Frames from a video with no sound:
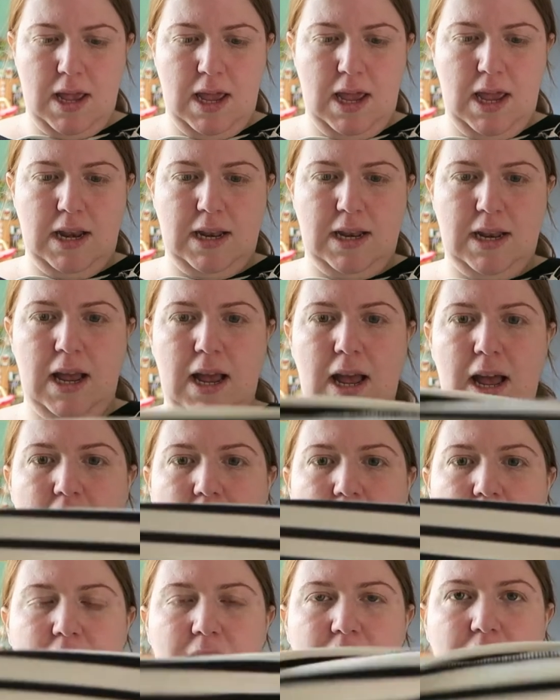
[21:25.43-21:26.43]
It
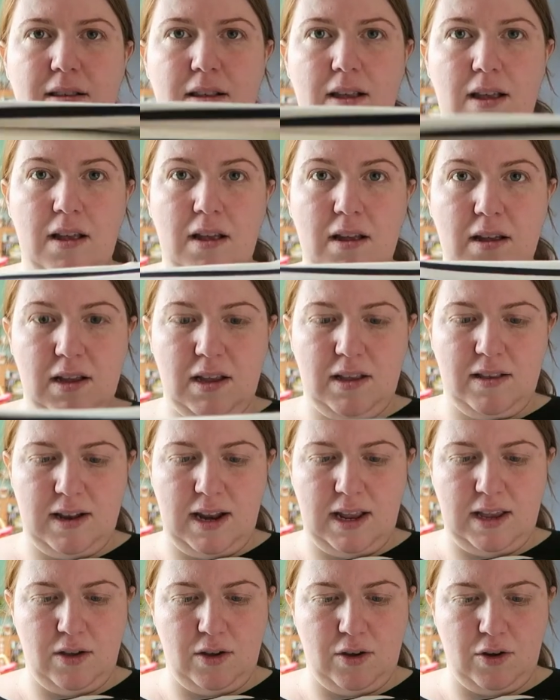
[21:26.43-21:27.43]
has it's
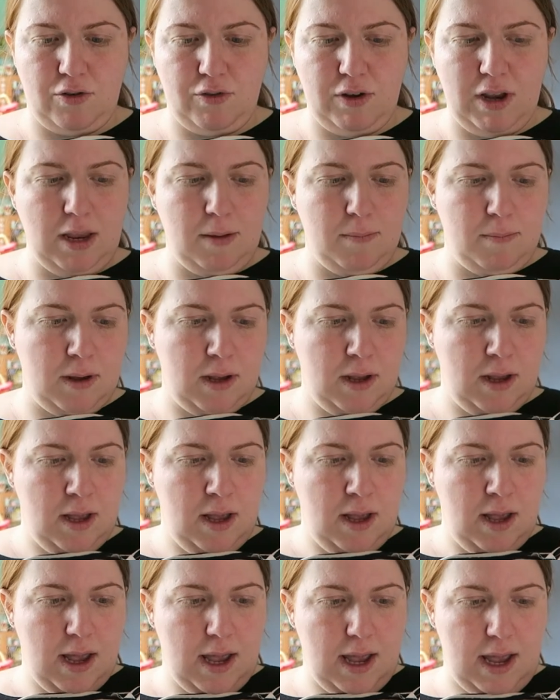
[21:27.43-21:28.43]
like a cream
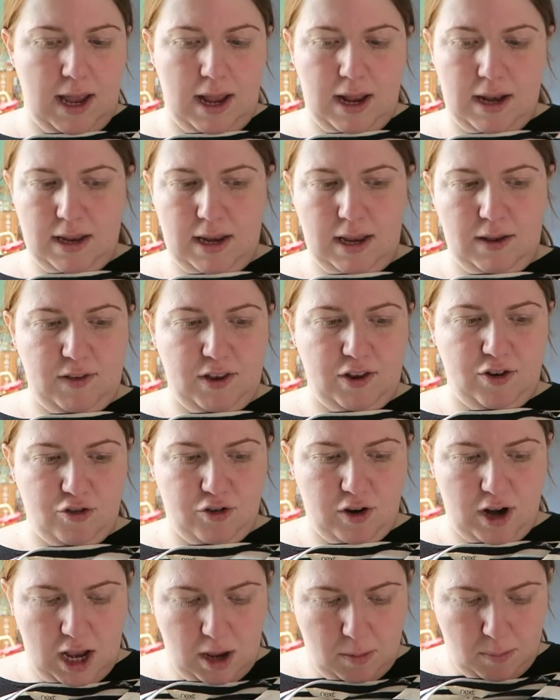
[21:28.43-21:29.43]
and navy
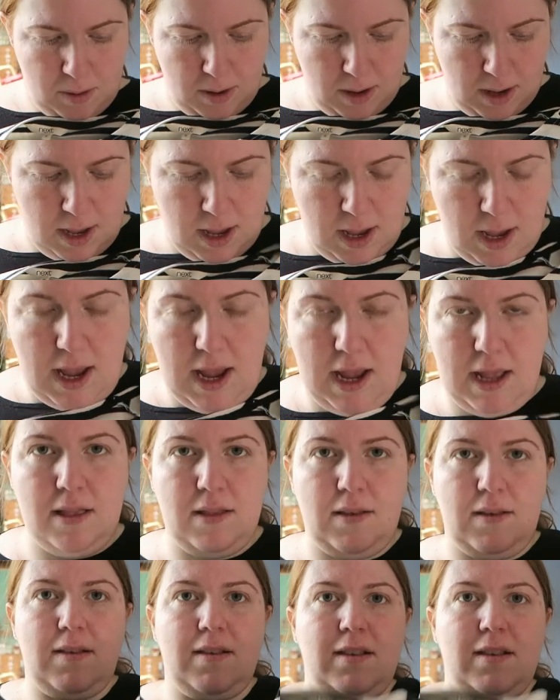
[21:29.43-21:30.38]
stripe, and the